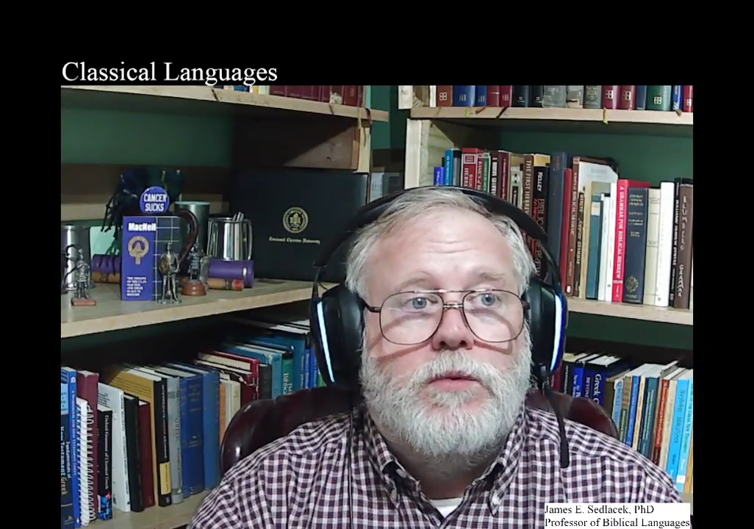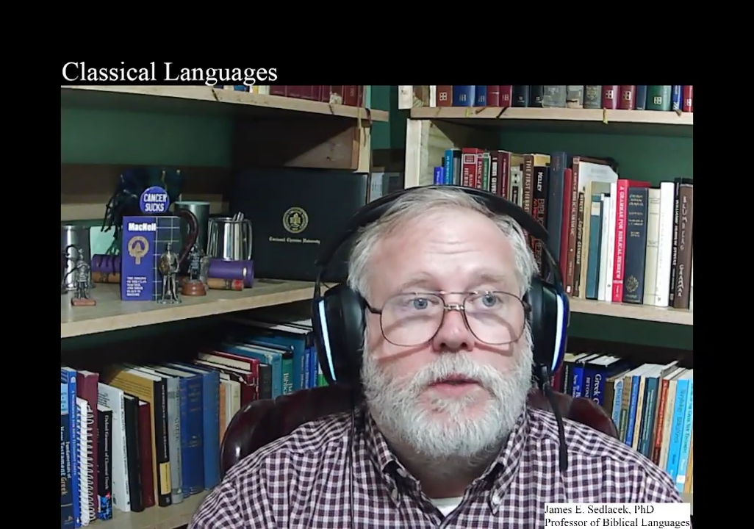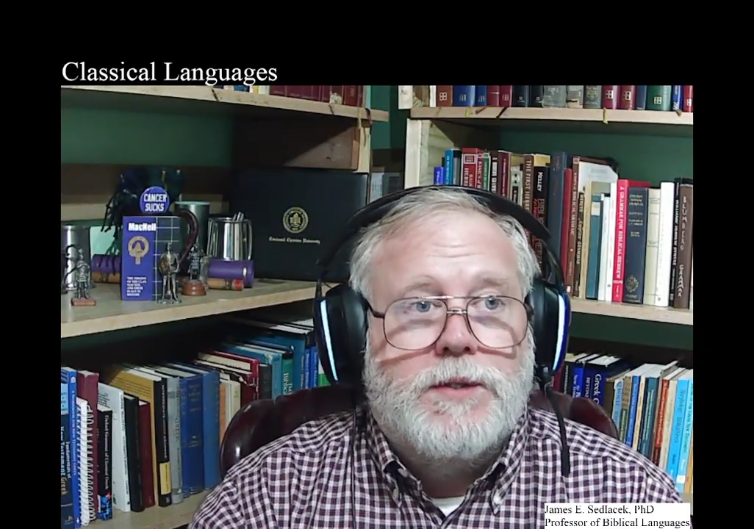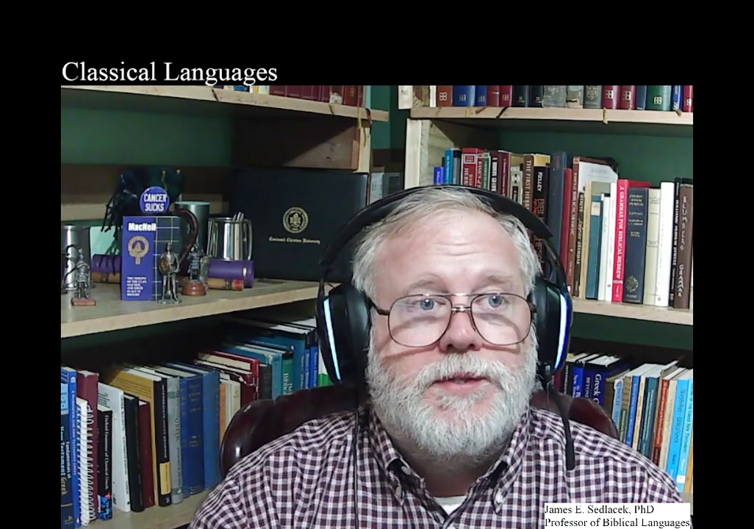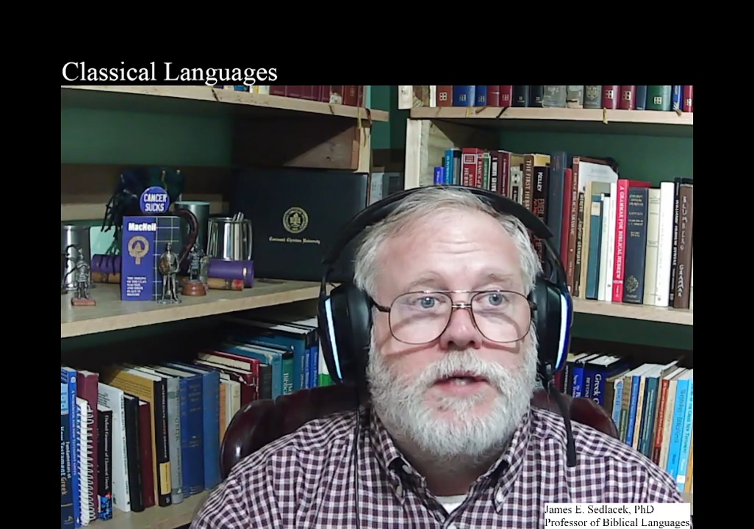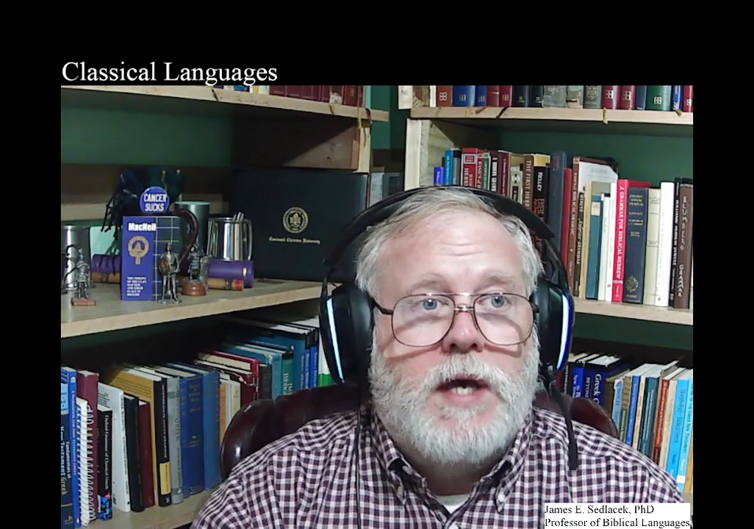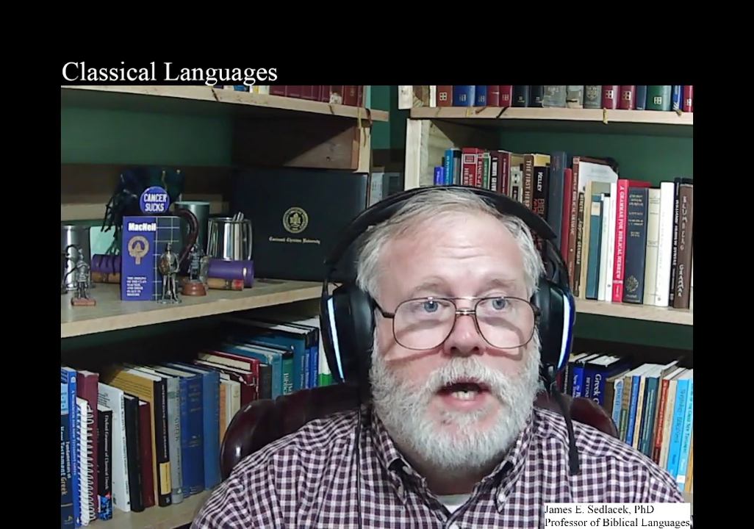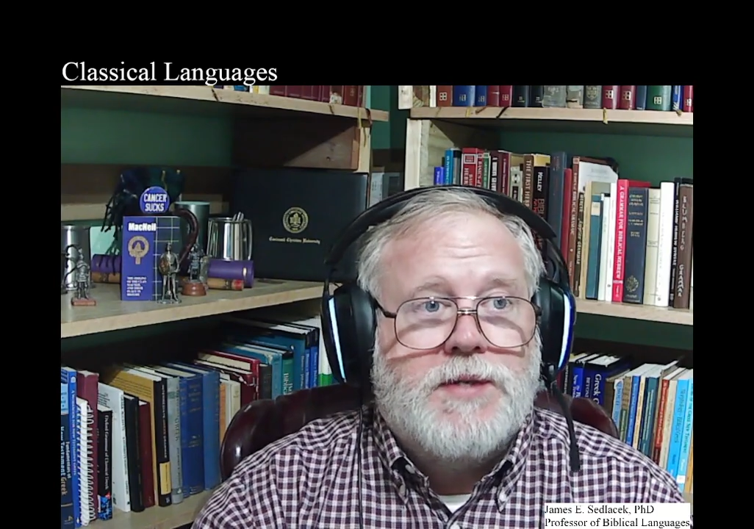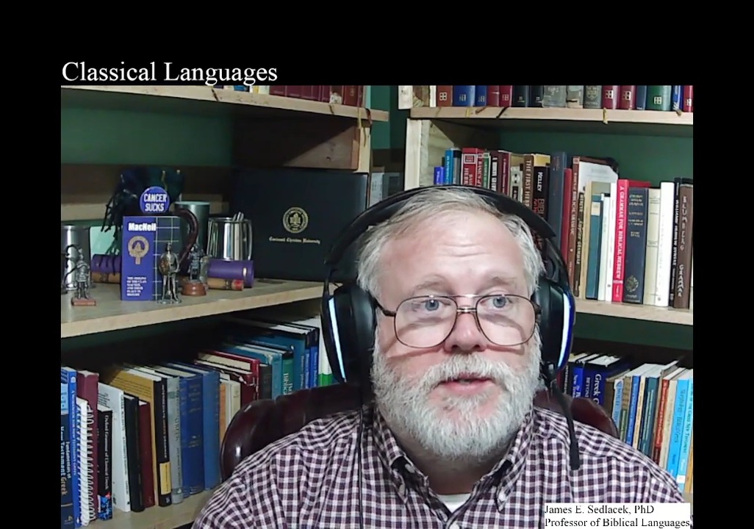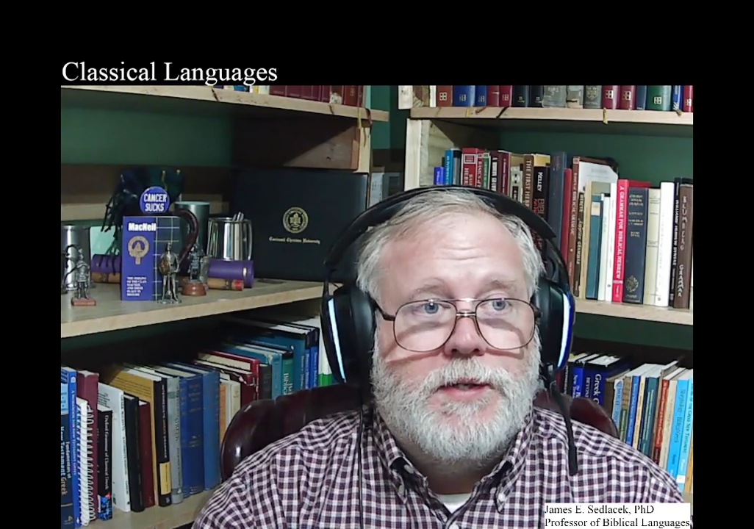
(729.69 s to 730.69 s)
you will see
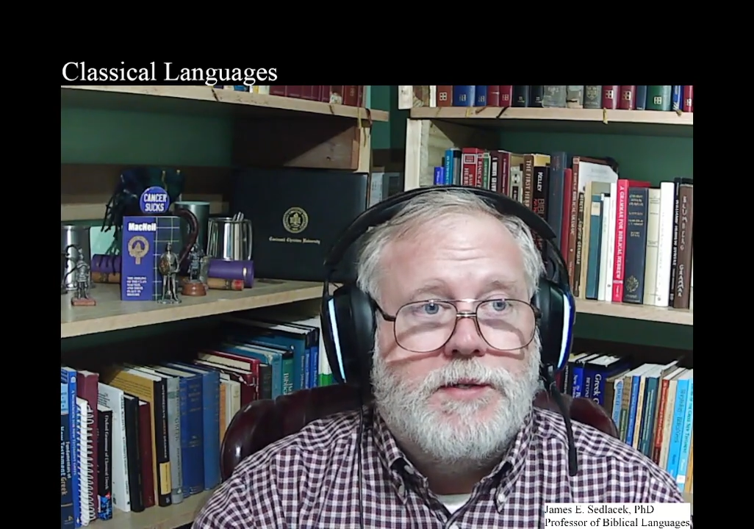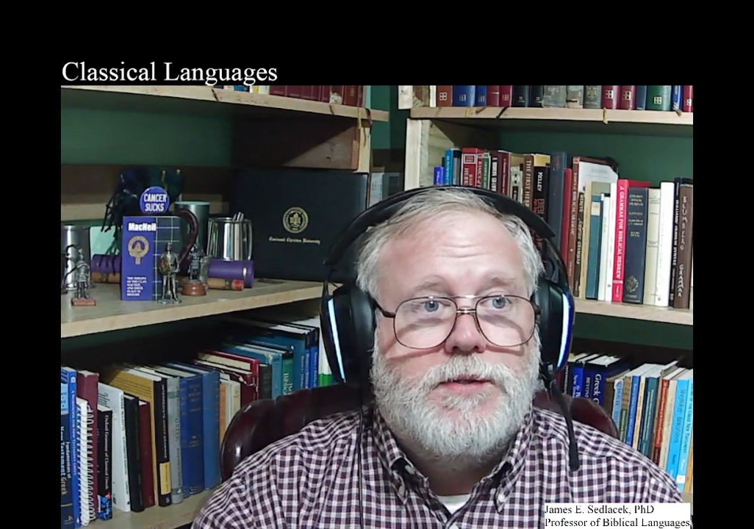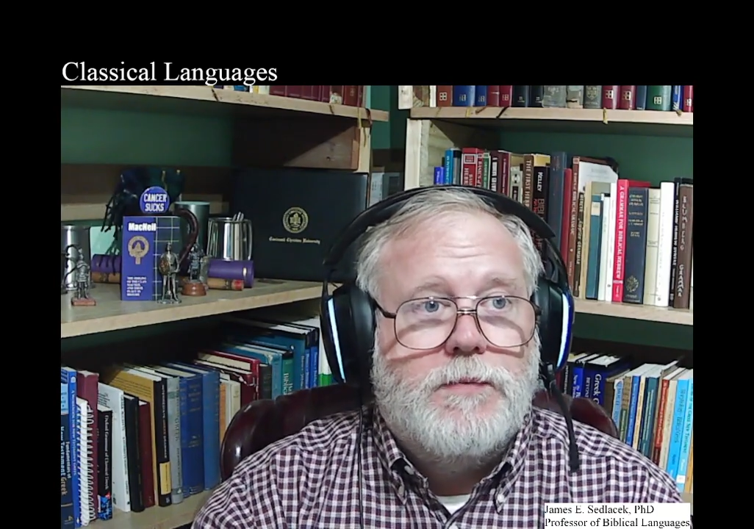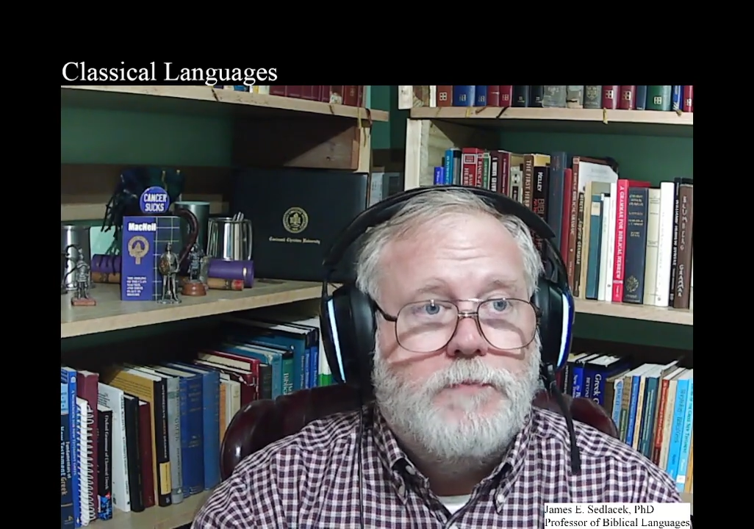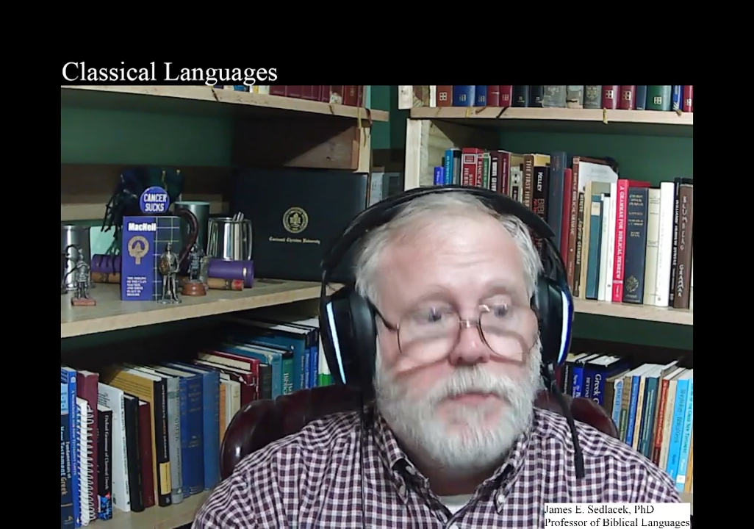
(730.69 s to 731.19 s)
accents.